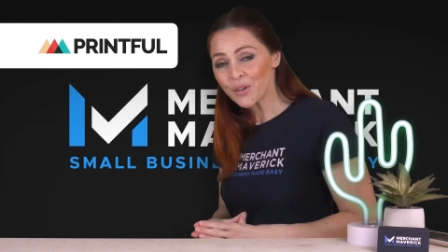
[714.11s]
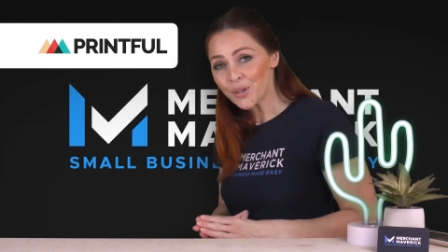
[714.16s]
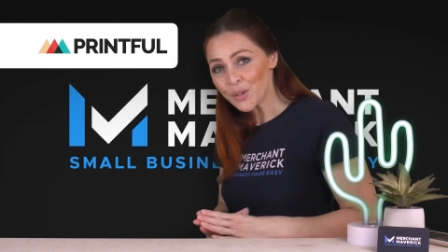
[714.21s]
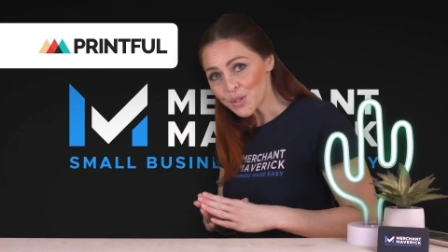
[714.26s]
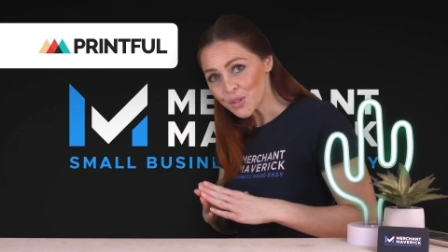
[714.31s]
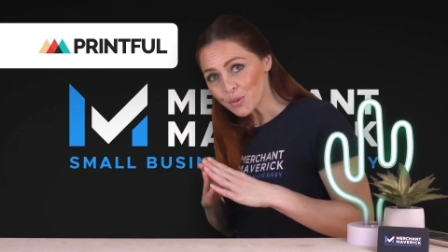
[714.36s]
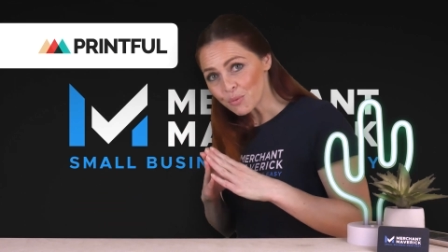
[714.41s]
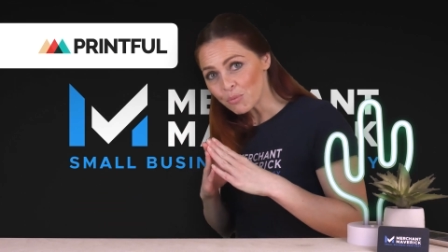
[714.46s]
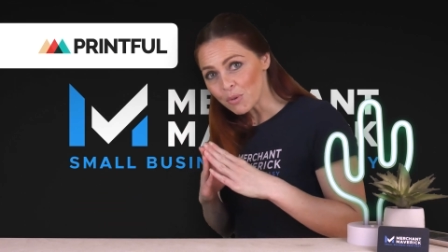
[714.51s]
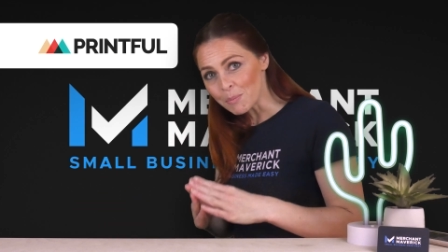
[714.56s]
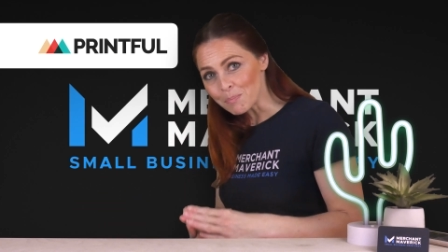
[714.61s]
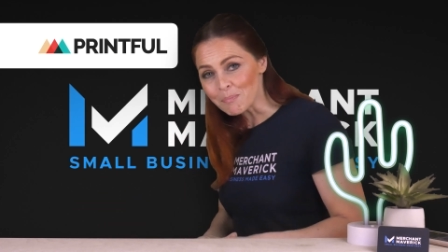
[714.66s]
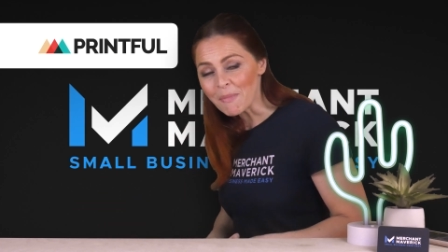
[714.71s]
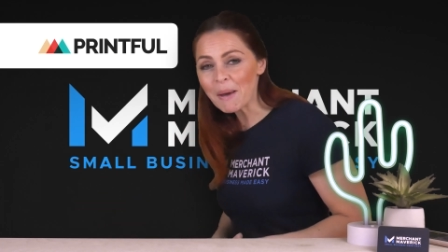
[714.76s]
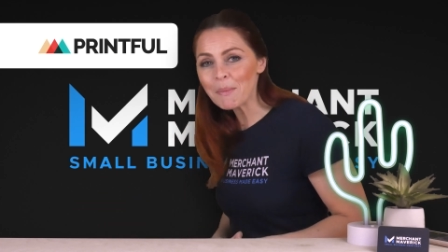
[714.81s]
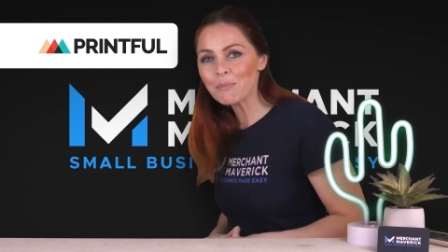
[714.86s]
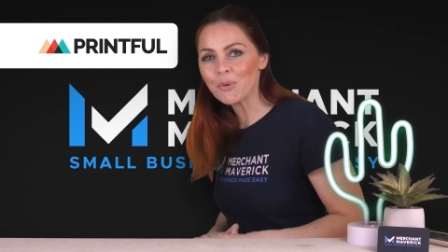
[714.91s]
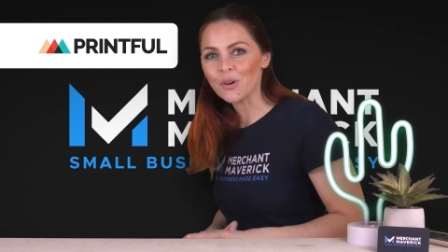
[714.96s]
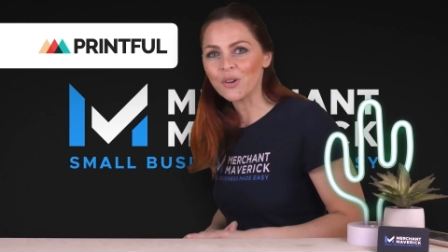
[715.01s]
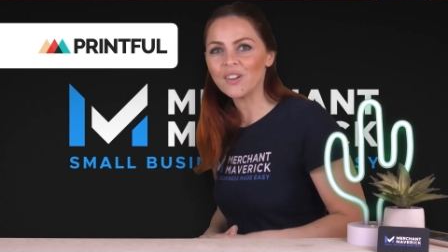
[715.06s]
you to
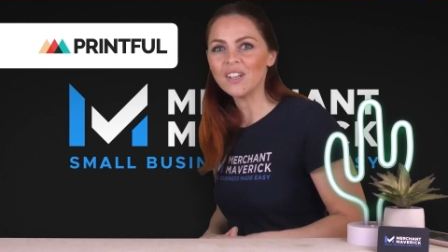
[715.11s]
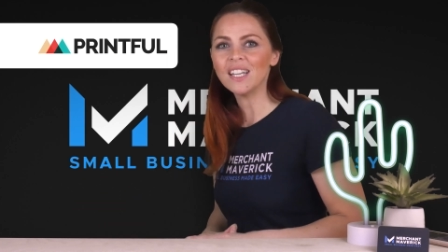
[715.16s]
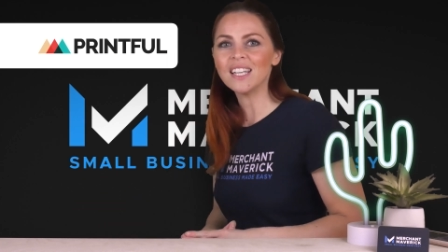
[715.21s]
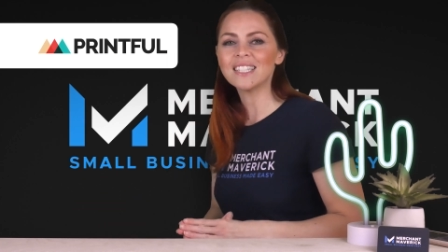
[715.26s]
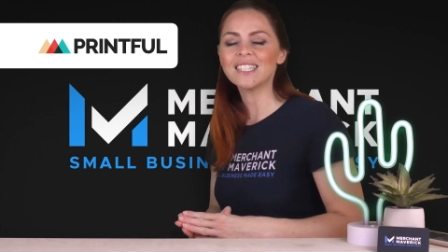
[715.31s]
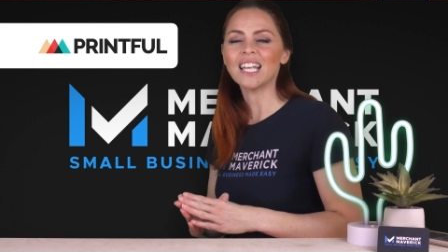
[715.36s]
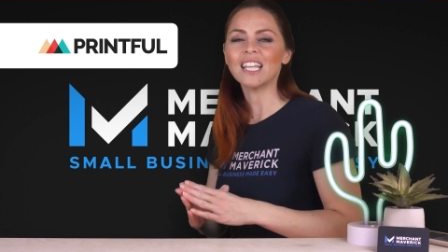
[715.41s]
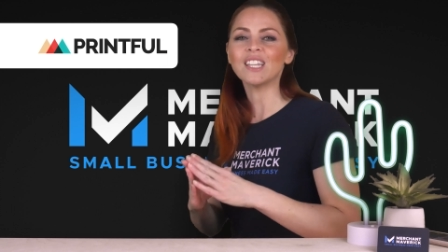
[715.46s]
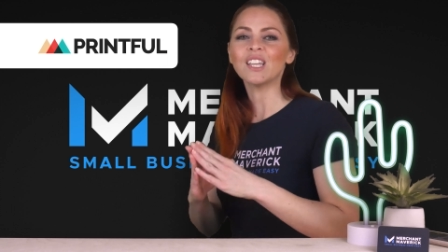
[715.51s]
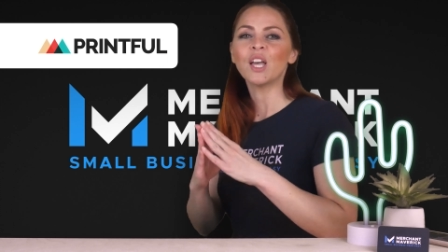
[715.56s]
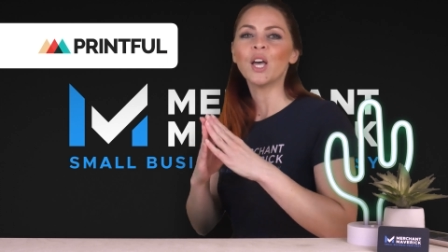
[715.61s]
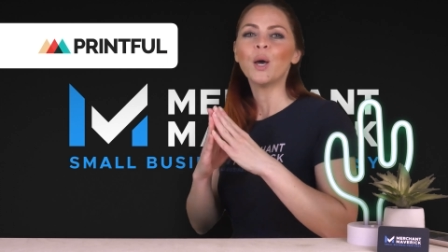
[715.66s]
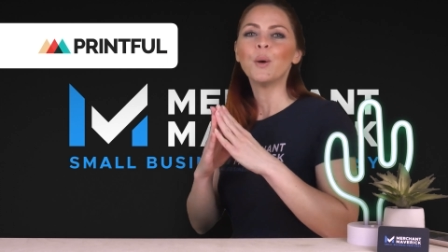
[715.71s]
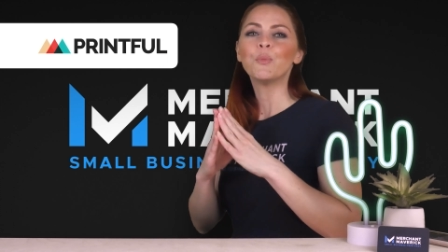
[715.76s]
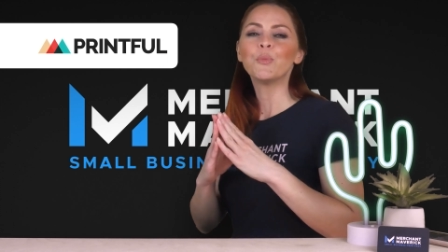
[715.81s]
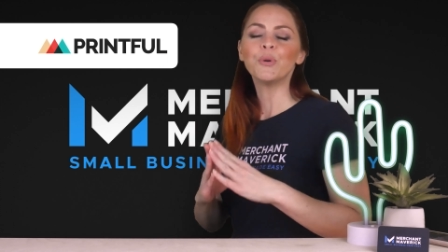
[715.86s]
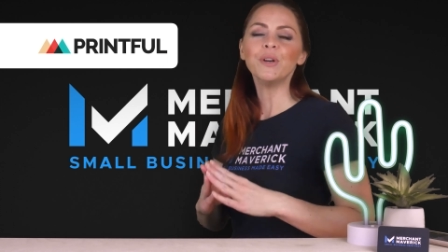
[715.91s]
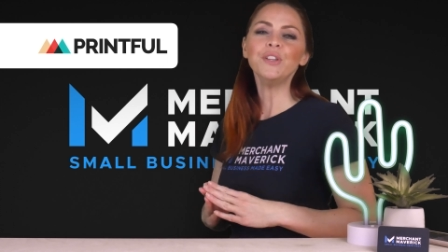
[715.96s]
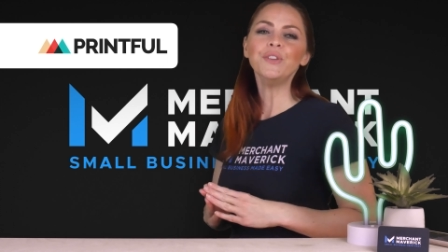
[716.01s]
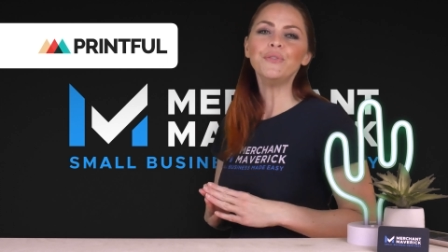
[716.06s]
remember is that
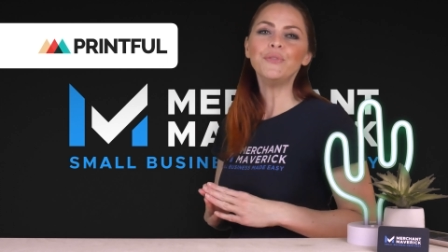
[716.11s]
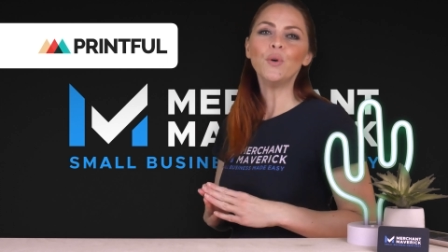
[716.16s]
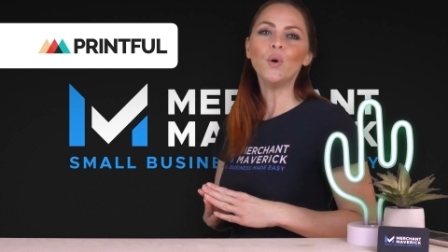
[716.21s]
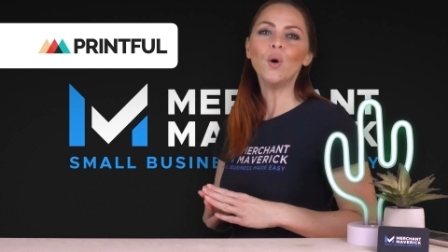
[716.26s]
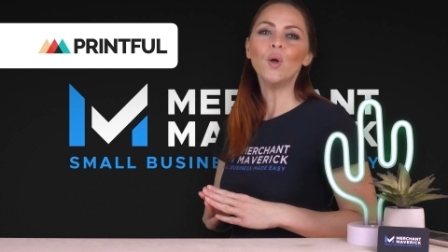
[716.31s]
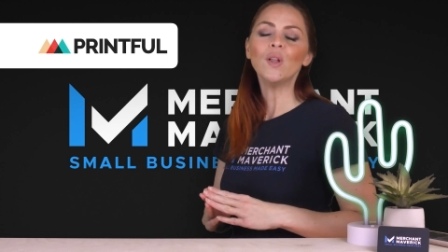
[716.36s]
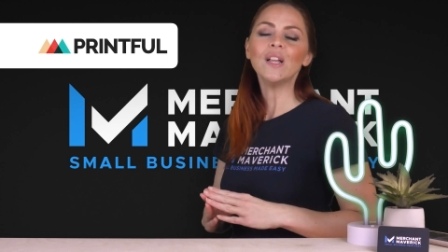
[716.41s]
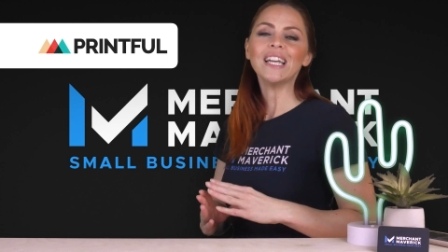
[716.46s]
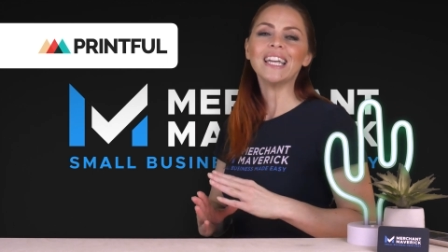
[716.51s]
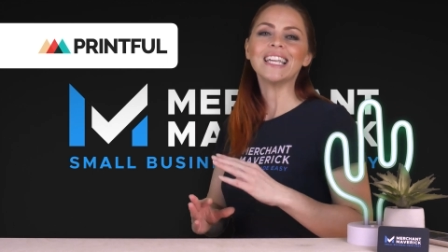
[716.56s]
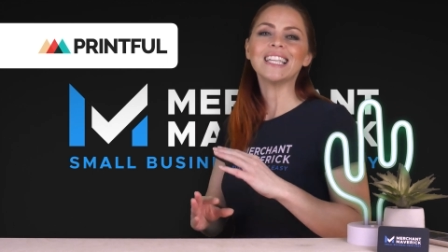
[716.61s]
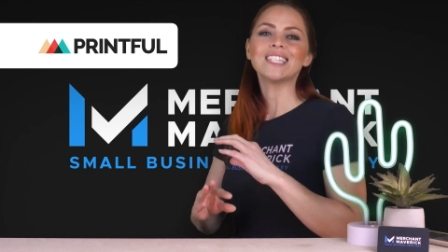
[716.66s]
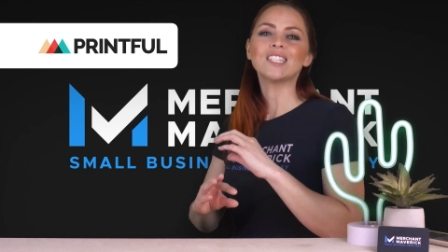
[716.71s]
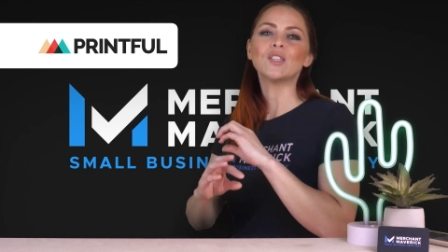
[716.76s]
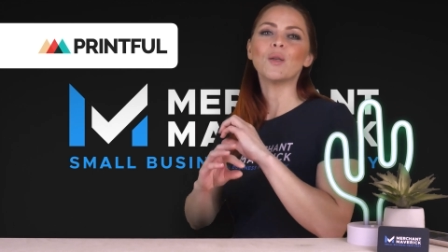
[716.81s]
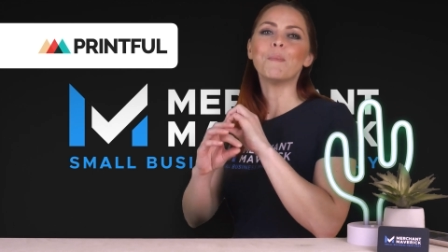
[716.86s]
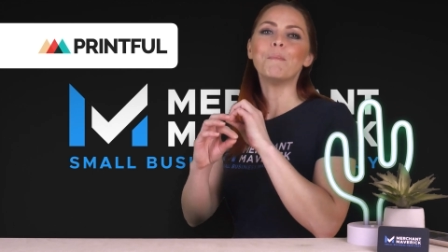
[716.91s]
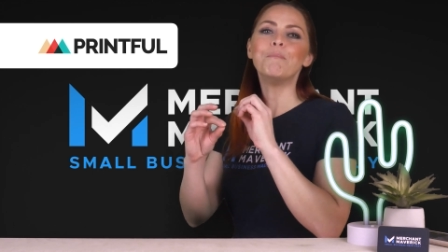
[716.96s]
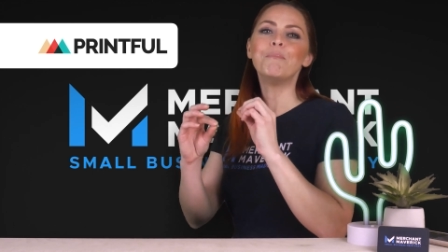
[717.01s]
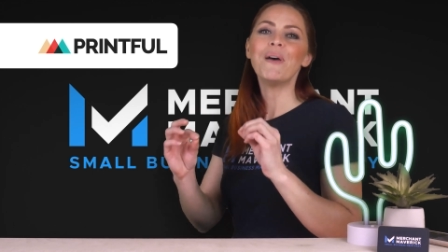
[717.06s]
Printful is
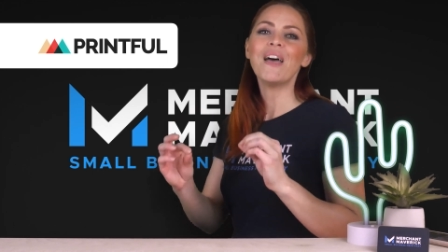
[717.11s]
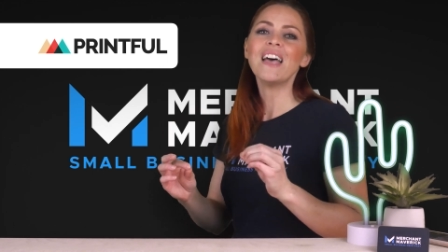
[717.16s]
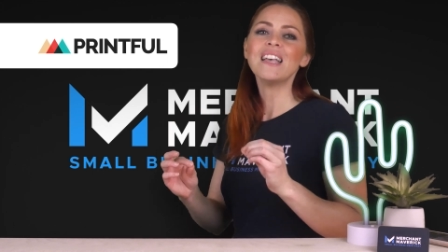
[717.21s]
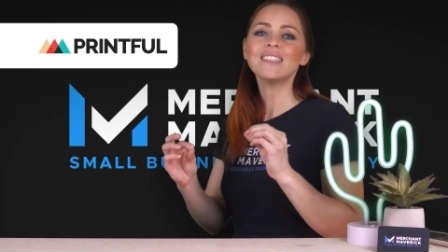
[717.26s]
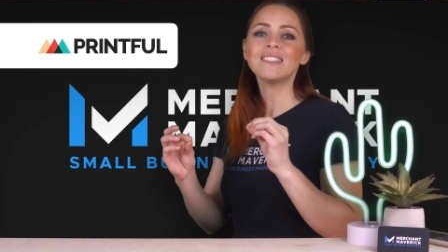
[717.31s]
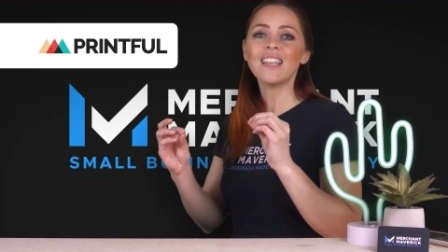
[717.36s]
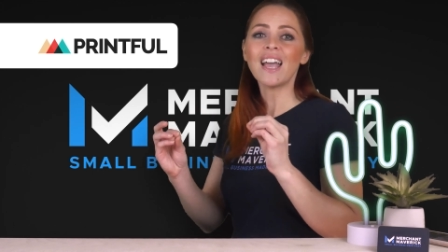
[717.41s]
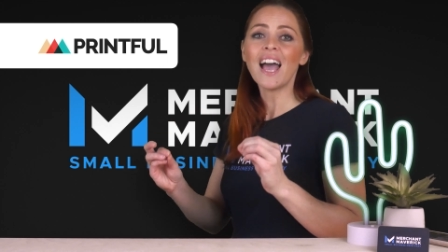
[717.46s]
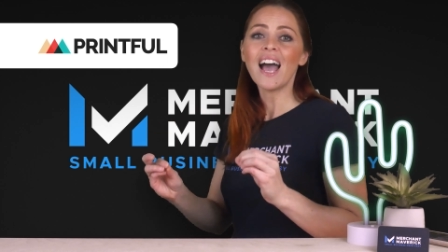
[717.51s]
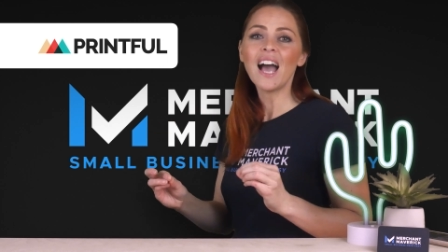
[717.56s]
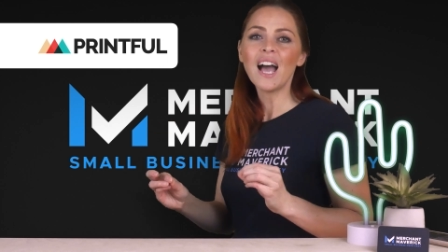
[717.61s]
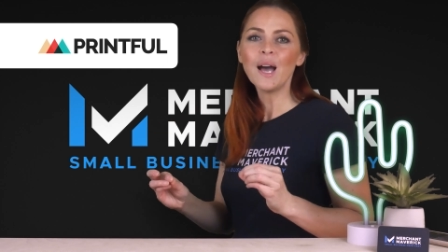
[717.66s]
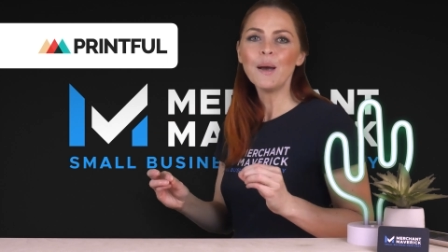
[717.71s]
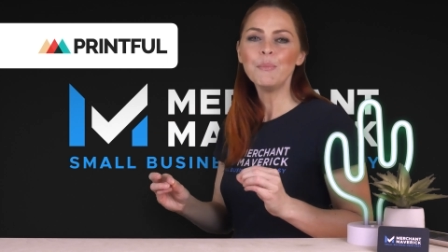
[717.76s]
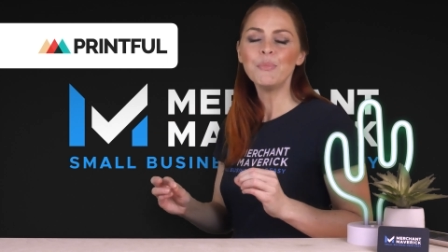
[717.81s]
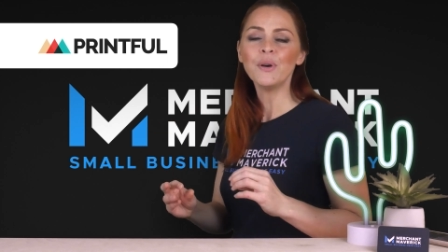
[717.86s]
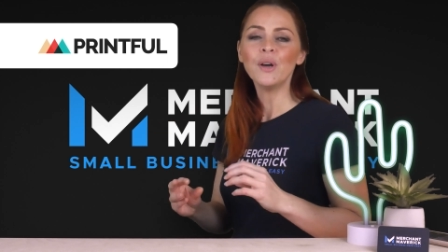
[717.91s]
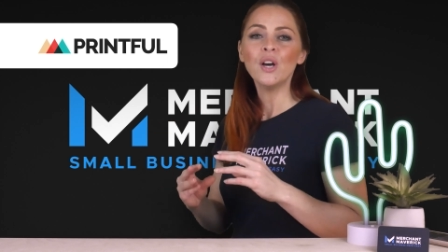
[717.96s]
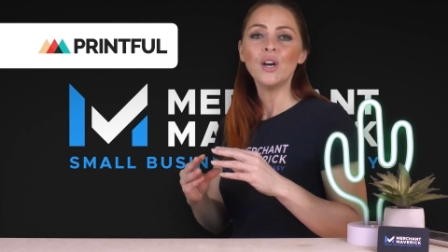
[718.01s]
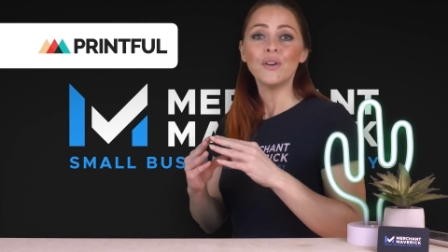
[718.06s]
the best app